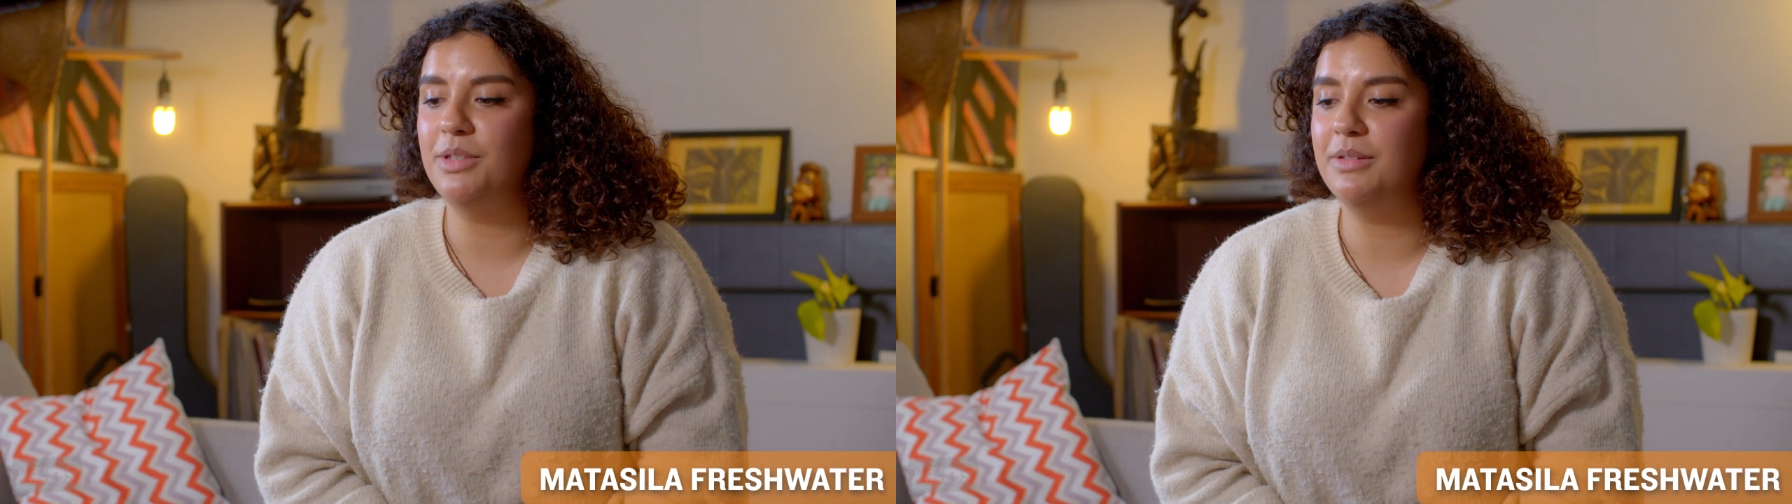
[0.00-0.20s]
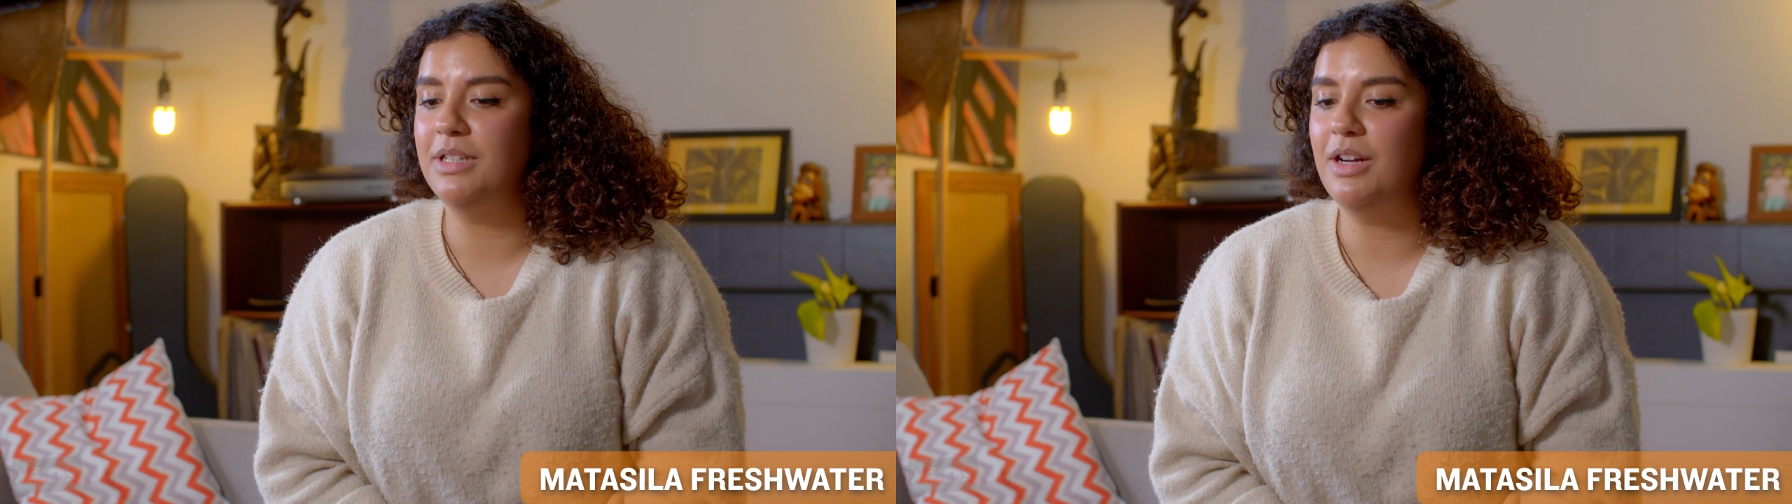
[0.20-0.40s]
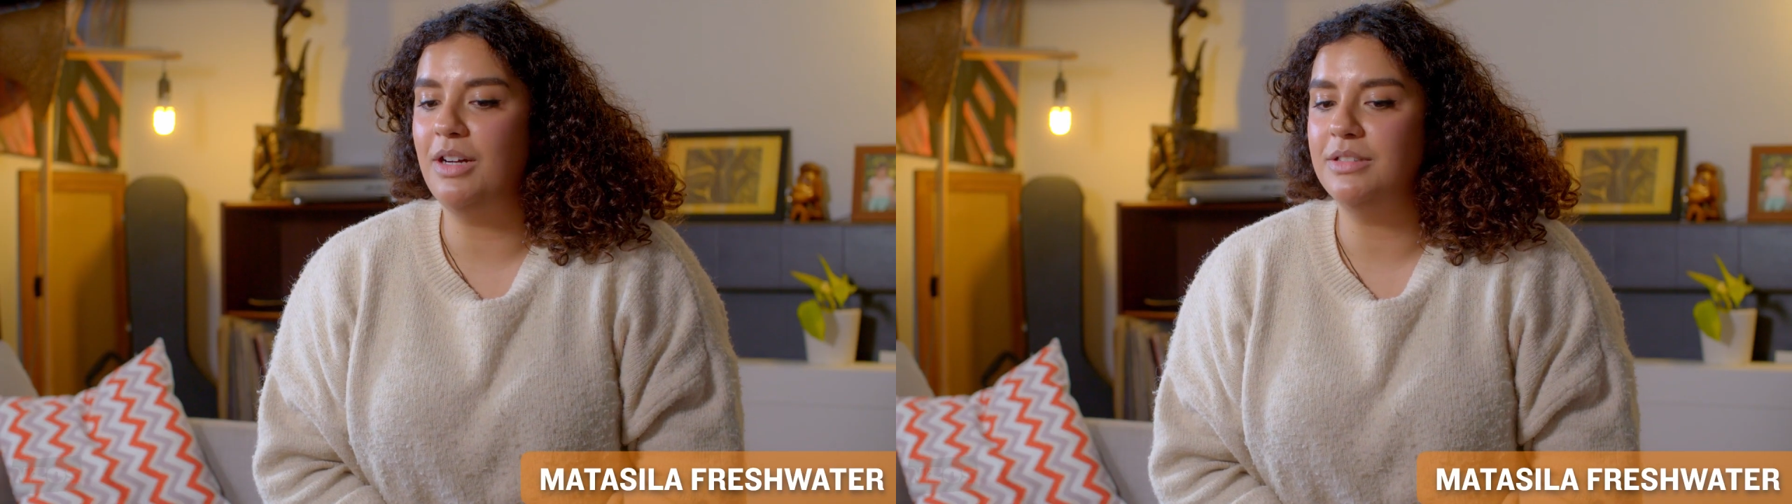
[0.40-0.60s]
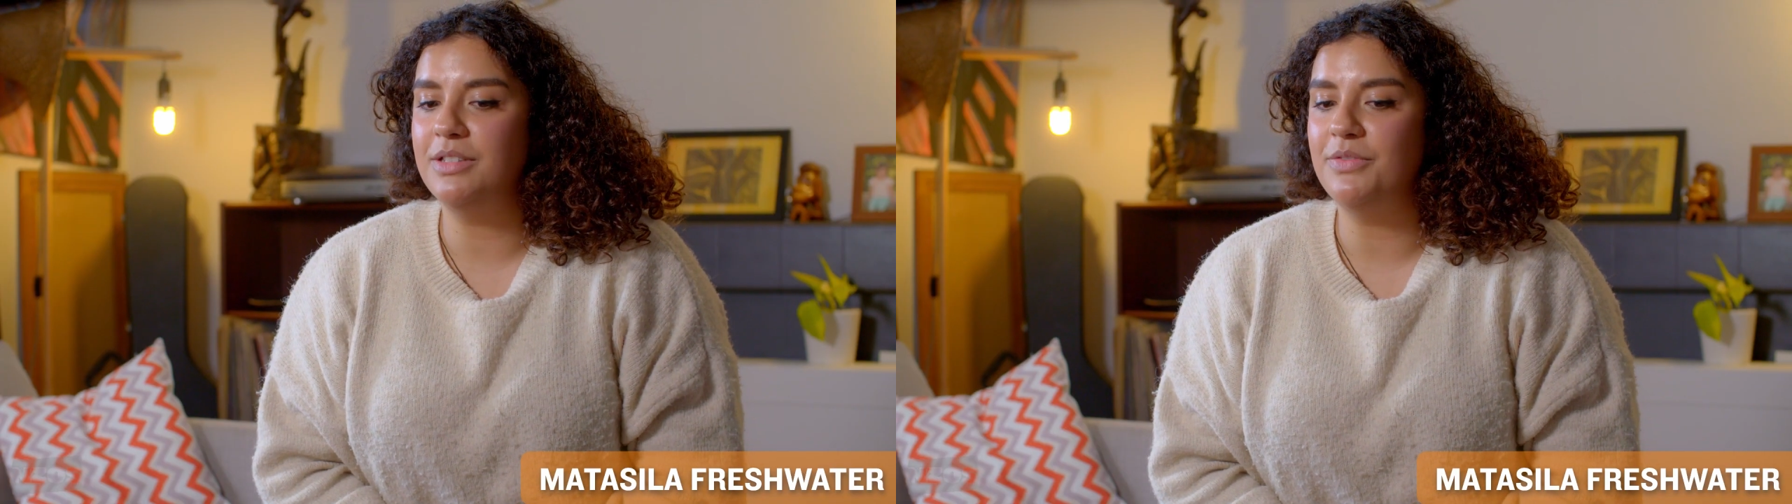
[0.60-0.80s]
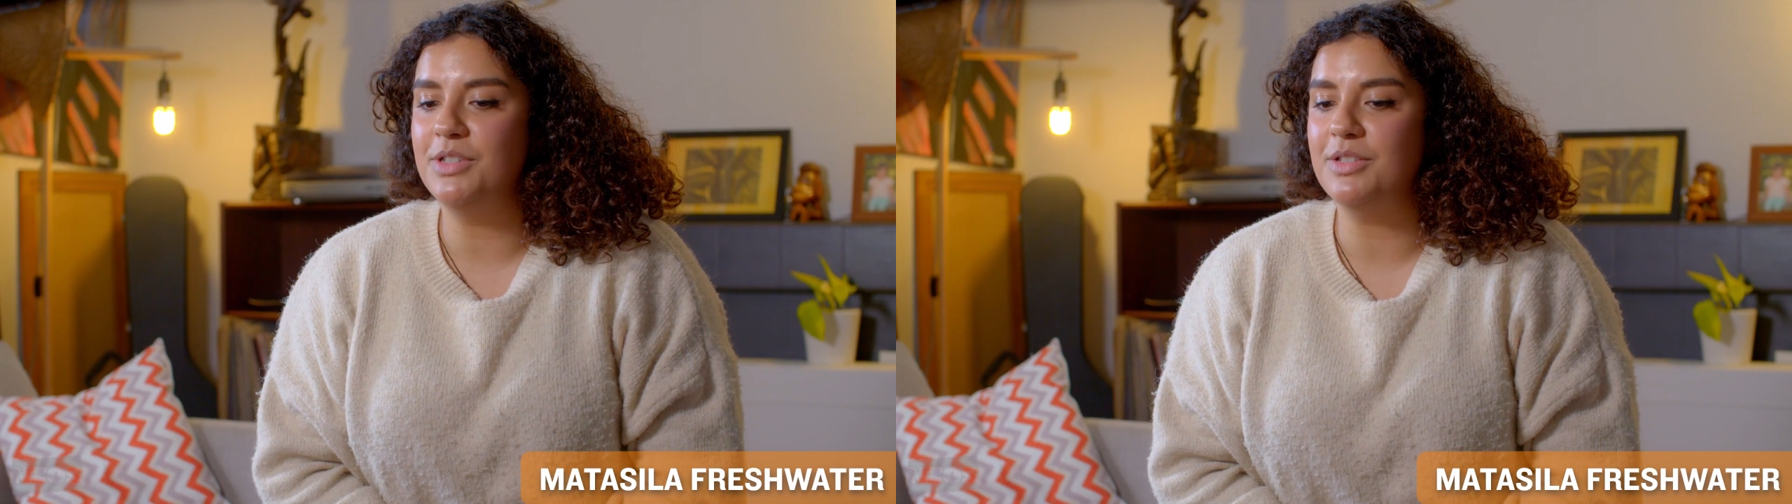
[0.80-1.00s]
you are not
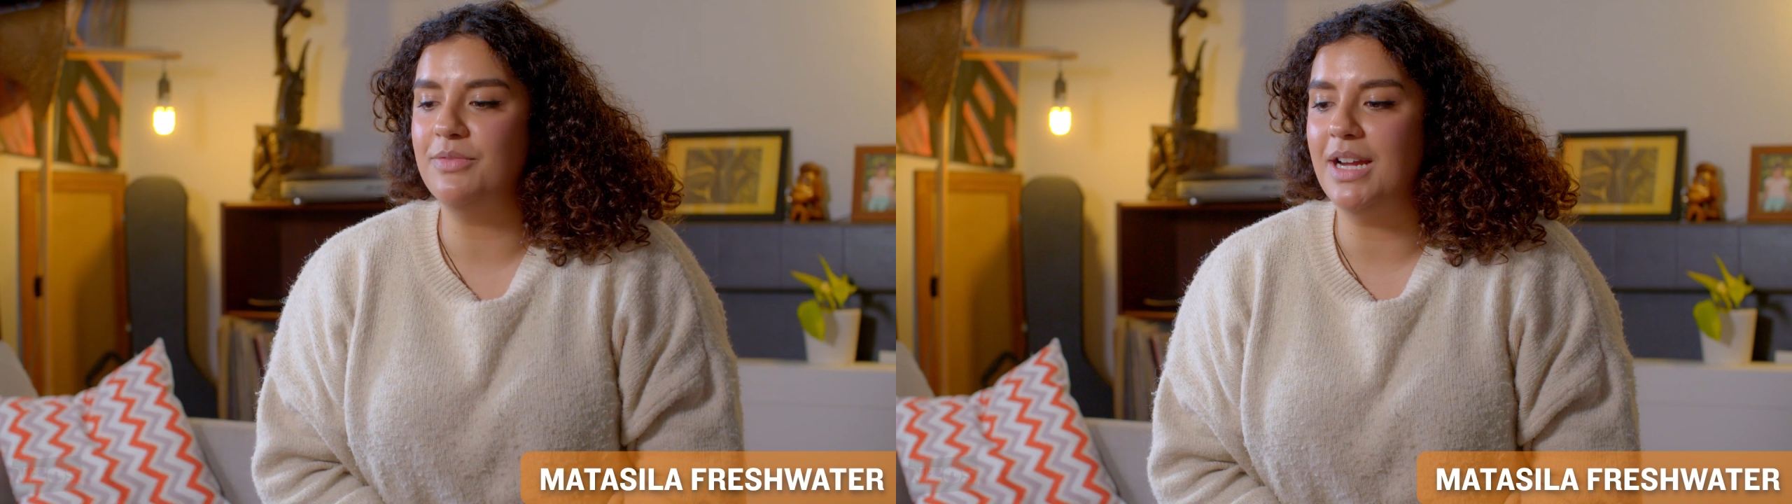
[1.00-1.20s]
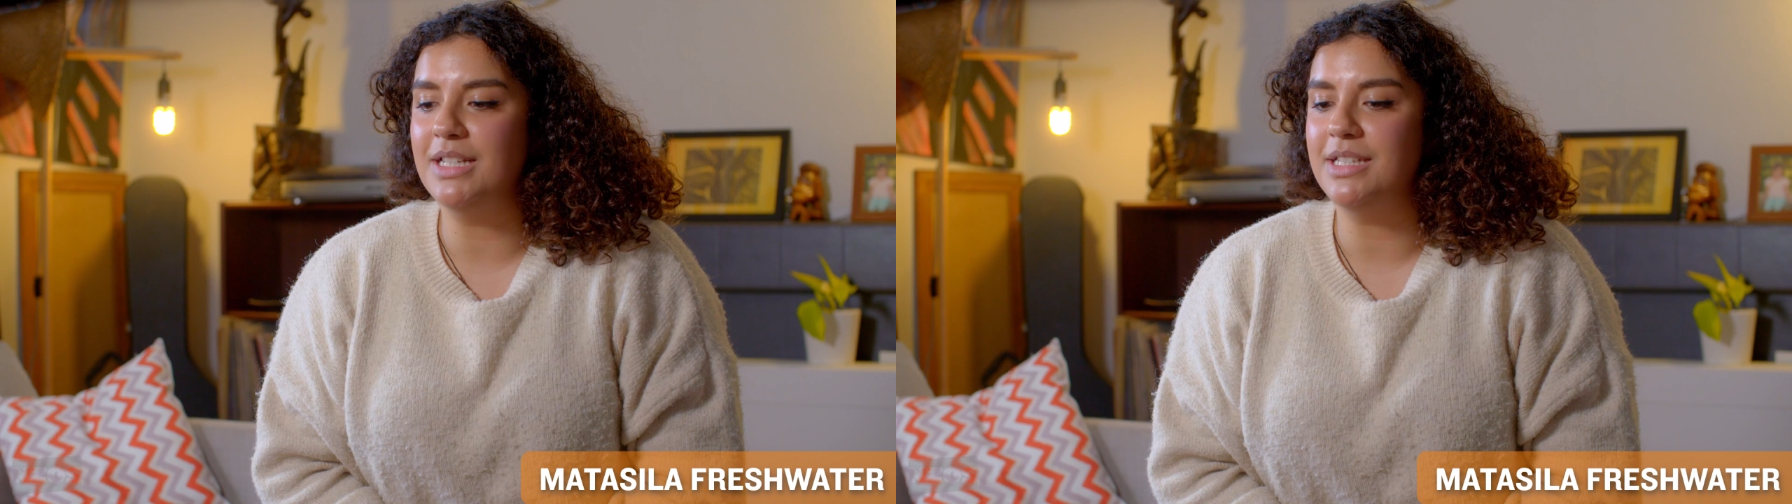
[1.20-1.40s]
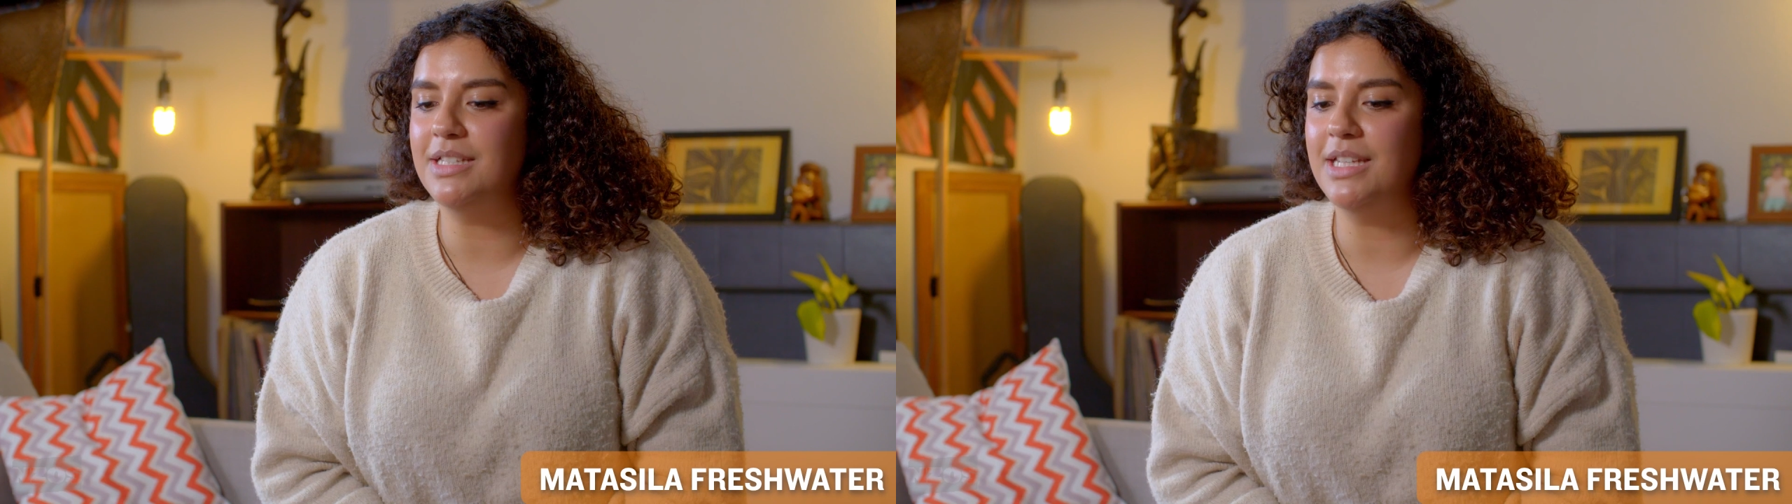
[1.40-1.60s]
the first writer